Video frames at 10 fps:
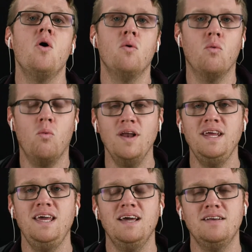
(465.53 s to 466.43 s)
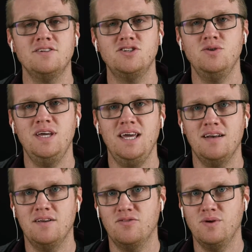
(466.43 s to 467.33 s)
1 E and a, 2 E
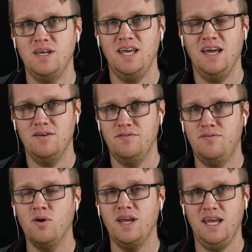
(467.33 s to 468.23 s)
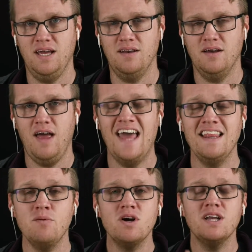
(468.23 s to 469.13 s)
and a, 3 E and a, 4 E and a, and
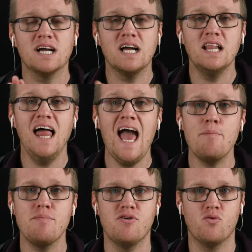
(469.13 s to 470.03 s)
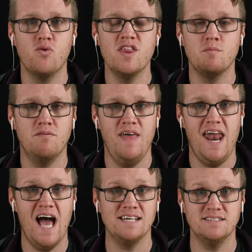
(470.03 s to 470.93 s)
then we're going to clap the rhythm of that
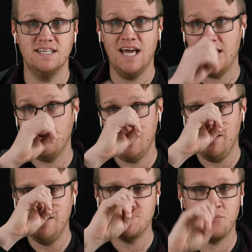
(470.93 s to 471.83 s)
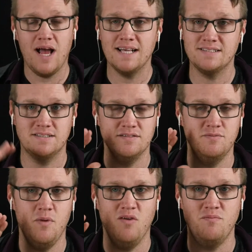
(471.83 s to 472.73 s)
ostinato. Now this process
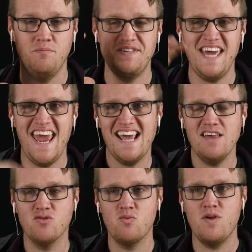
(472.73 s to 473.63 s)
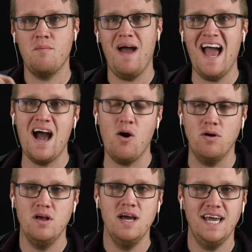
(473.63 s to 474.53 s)
of taking the rhythm out,
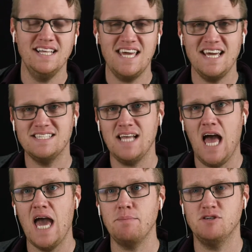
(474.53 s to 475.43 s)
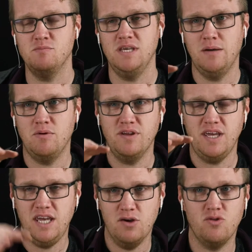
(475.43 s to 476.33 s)
it takes time to be able to
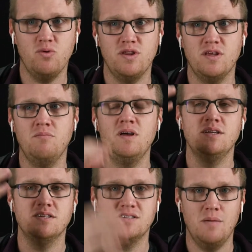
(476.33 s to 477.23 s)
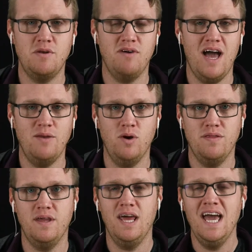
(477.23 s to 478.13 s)
hear the rhythm, to subdivide with
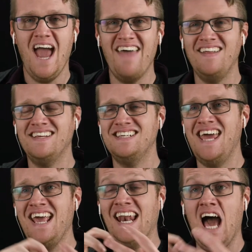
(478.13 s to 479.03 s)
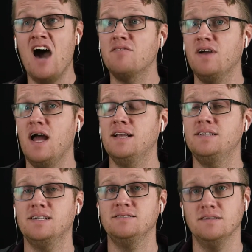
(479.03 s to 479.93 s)
it, and then to take it out of
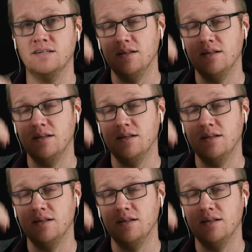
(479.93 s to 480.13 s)
context and to